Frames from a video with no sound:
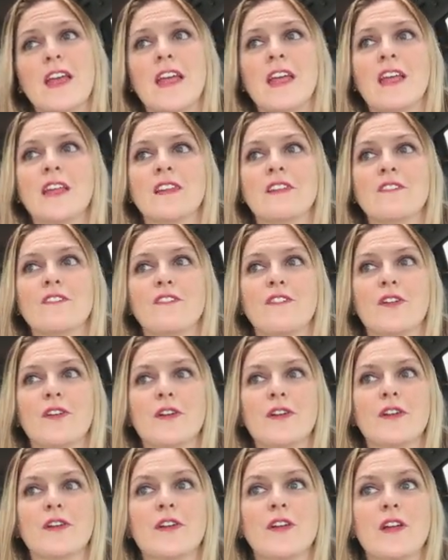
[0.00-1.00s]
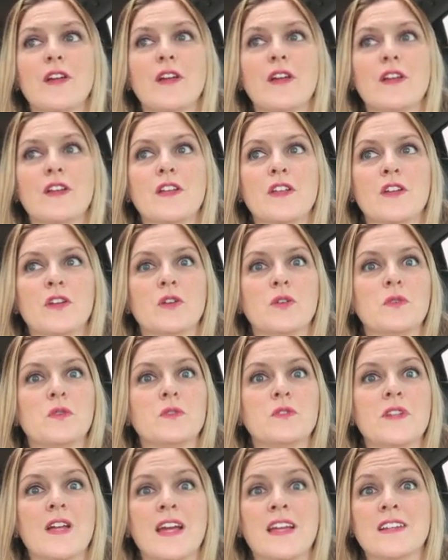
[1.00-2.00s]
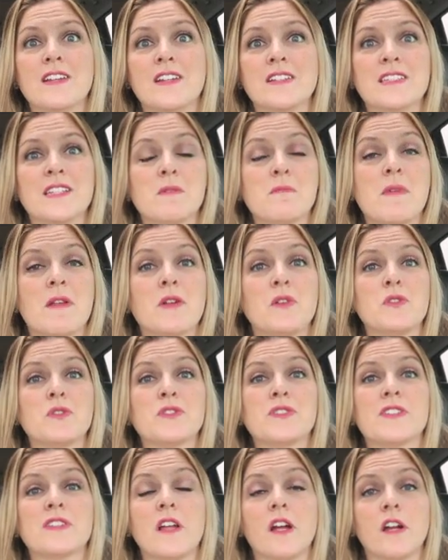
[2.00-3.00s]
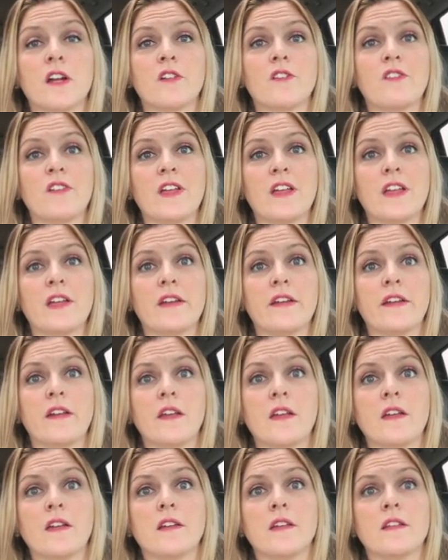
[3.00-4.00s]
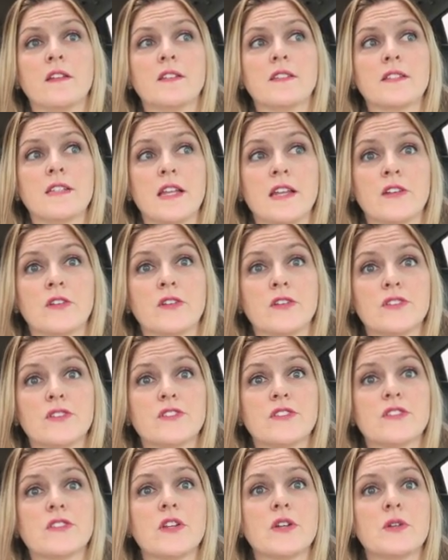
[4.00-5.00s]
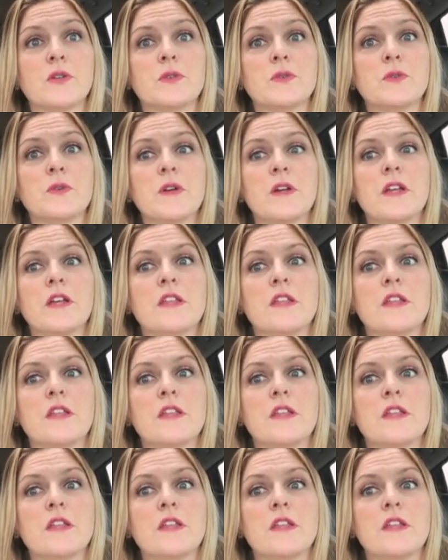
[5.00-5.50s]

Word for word: and for, you know, diagnostic medical sonography standards. So